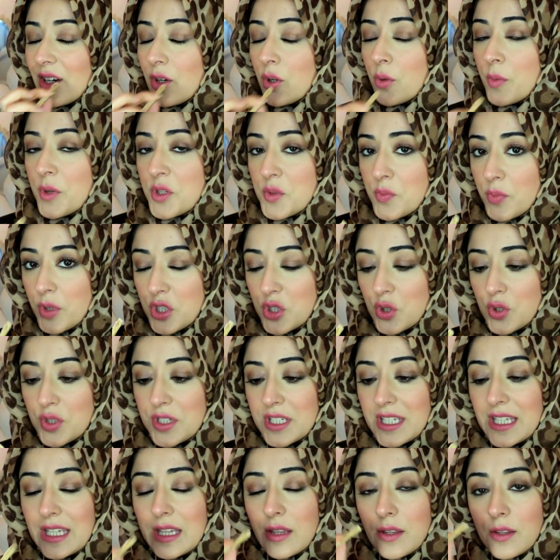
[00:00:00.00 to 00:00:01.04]
almost brush your
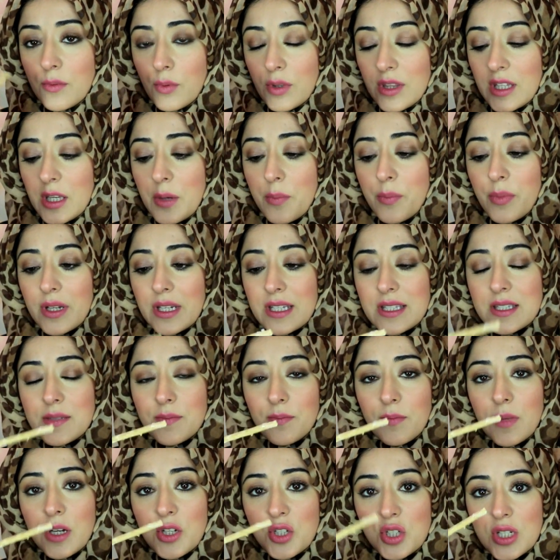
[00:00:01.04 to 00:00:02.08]
teeth with it, but it's
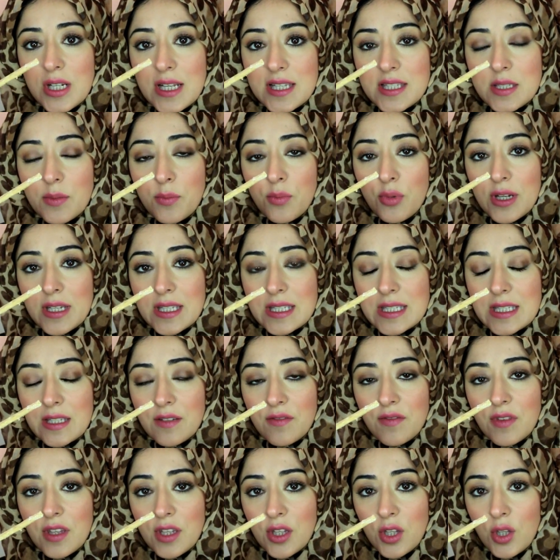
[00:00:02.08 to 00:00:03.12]
much less
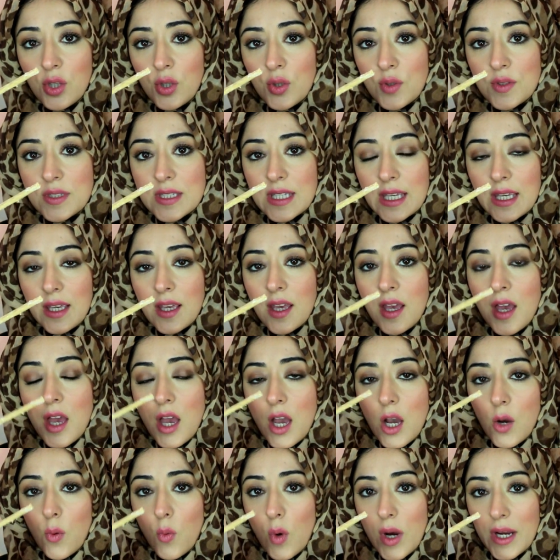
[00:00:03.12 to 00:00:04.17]
abrasive than using
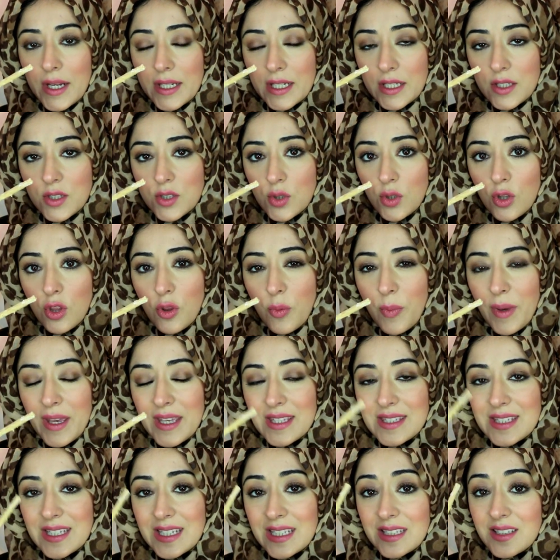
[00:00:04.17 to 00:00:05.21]
a whitening
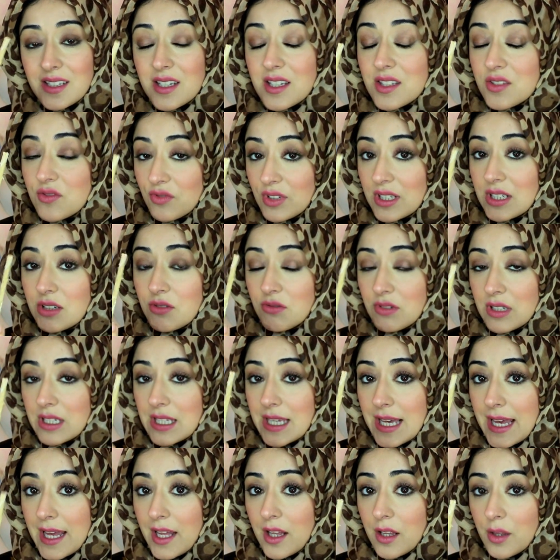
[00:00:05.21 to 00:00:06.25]
toothpaste, and it does really,
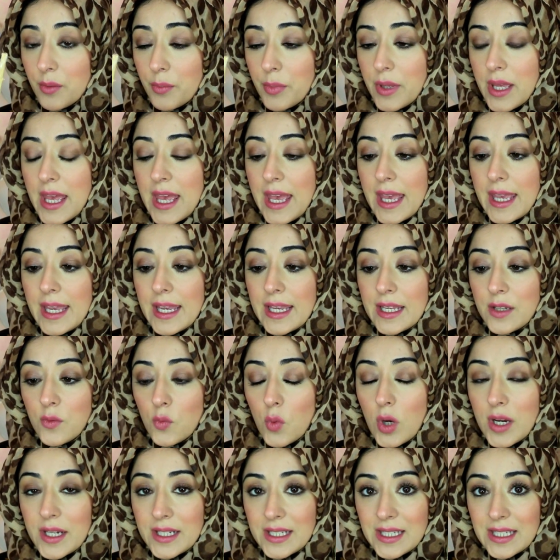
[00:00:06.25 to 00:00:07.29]
really help in
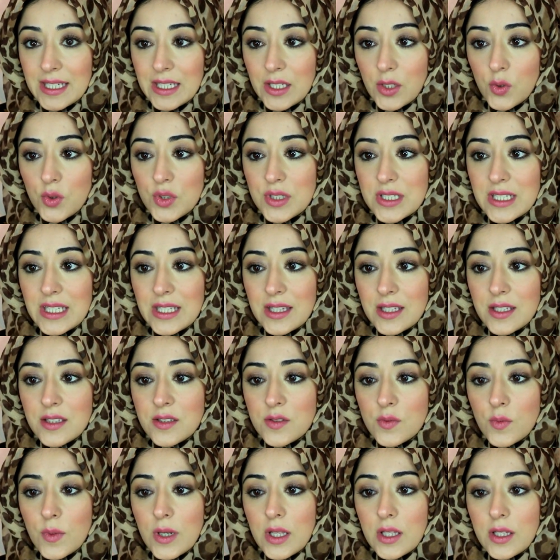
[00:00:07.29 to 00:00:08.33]
whitening your teeth,
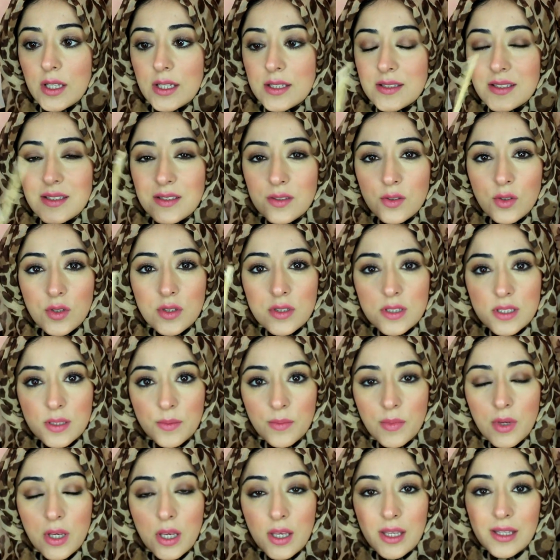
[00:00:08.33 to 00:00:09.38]
as well as it's got
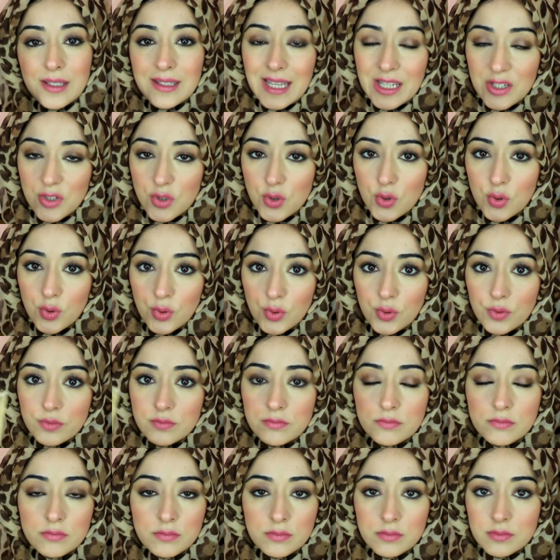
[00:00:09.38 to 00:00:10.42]
some natural
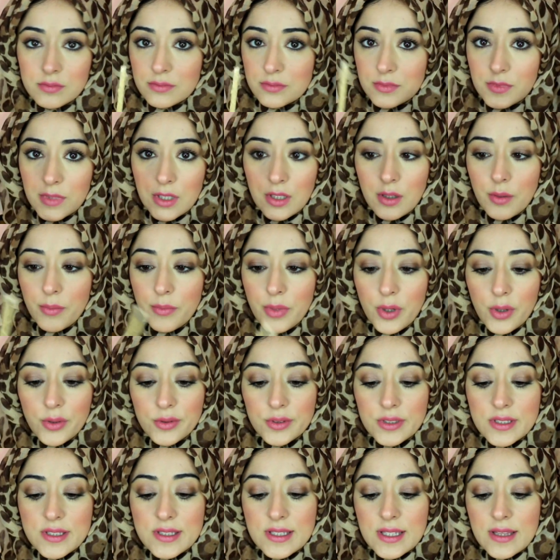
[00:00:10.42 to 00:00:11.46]

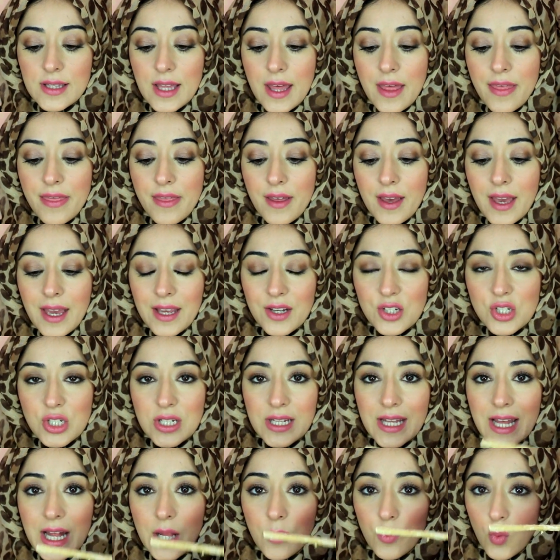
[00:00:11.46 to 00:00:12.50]
components in there that
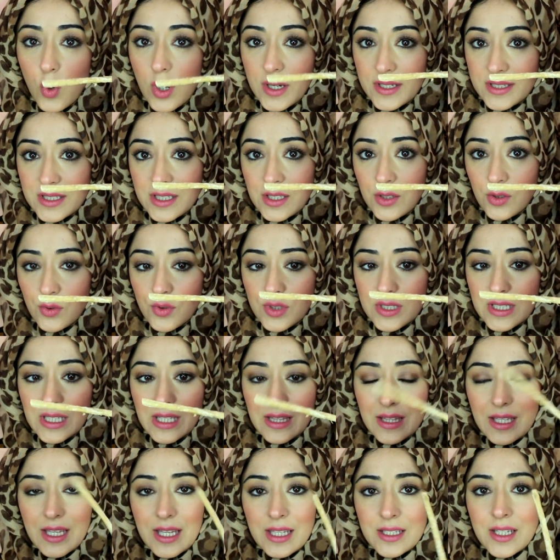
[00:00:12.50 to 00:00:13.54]
actually help whiten your
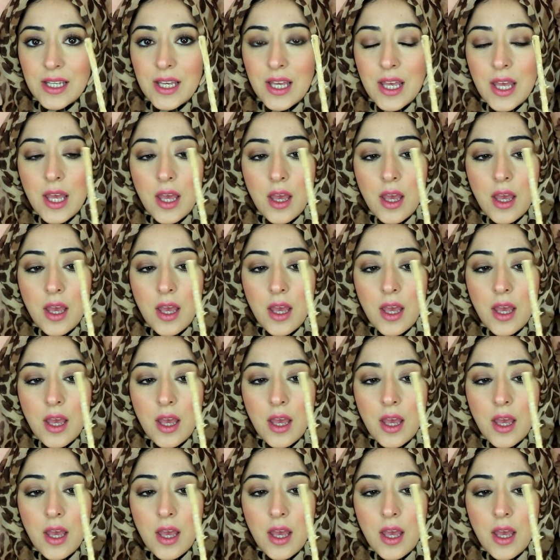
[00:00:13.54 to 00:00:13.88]
teeth, and